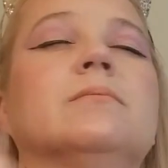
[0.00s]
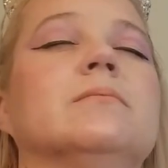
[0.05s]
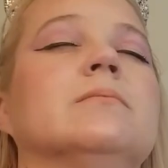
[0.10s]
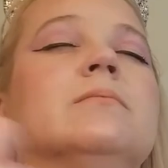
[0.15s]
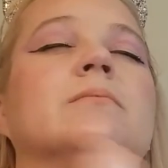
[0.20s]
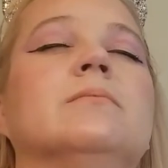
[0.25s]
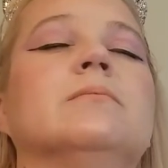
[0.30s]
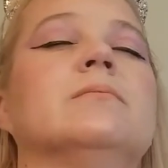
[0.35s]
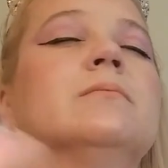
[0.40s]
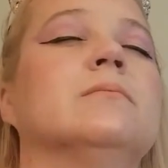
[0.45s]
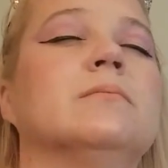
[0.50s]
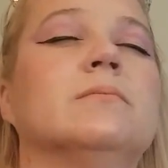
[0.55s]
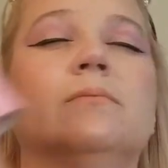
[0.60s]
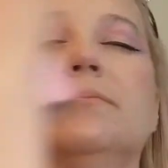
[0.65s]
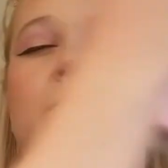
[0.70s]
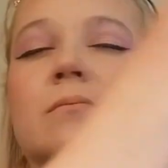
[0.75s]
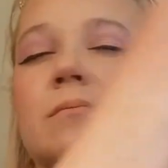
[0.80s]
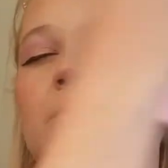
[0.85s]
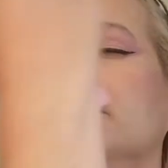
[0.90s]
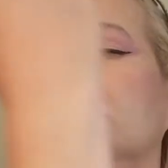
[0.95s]

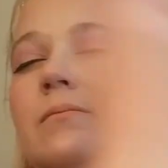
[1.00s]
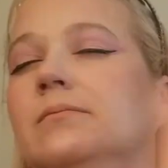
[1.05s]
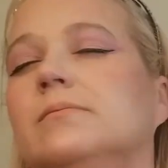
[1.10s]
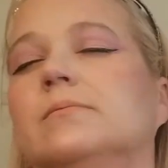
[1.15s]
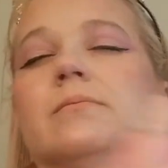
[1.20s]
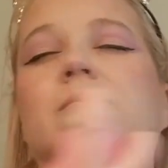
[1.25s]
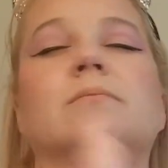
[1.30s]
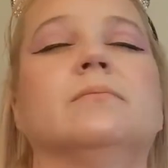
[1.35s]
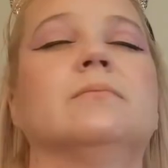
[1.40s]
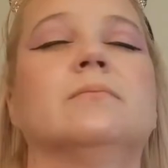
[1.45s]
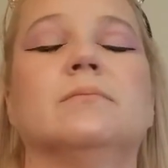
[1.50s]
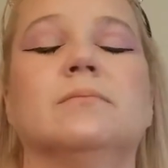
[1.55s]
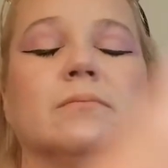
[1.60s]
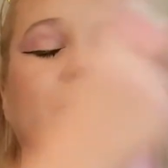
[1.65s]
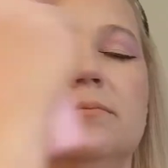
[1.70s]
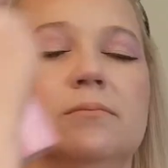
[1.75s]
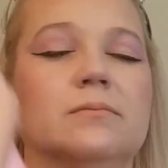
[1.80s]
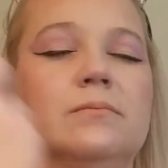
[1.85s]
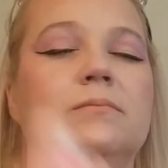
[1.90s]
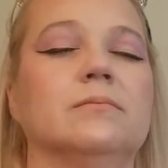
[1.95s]

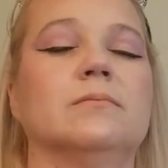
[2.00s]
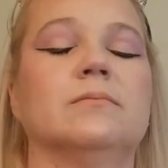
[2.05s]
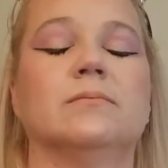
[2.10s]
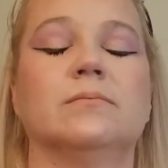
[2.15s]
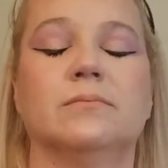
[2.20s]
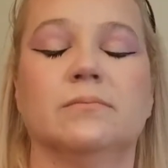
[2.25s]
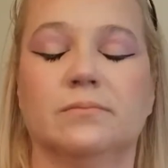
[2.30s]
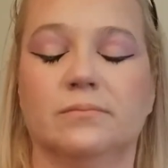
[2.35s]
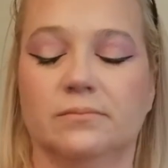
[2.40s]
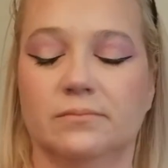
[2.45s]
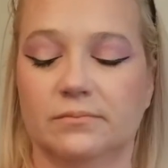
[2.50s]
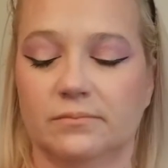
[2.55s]
[no speech]